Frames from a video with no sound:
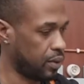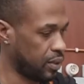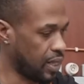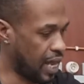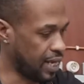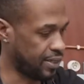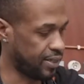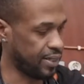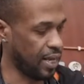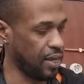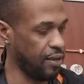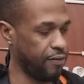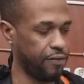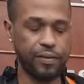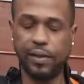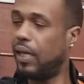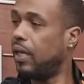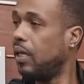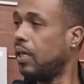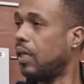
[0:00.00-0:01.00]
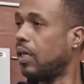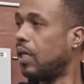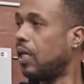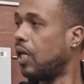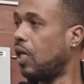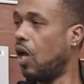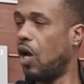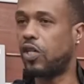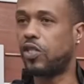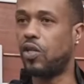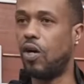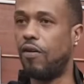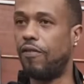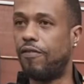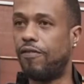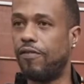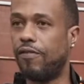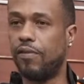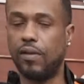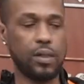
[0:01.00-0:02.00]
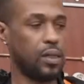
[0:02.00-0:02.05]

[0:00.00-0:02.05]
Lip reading: That's safely locked off.